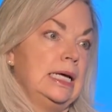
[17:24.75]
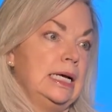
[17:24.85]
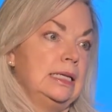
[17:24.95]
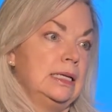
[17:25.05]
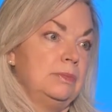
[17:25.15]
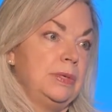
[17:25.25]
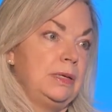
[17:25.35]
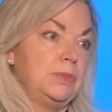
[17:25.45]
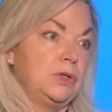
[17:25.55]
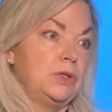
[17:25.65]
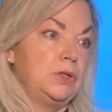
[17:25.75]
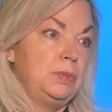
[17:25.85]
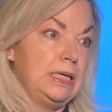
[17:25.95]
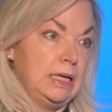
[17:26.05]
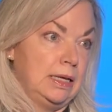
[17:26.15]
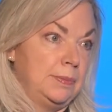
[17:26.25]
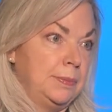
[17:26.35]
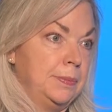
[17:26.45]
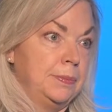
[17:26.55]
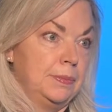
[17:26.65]
And then people do
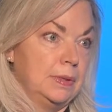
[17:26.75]
become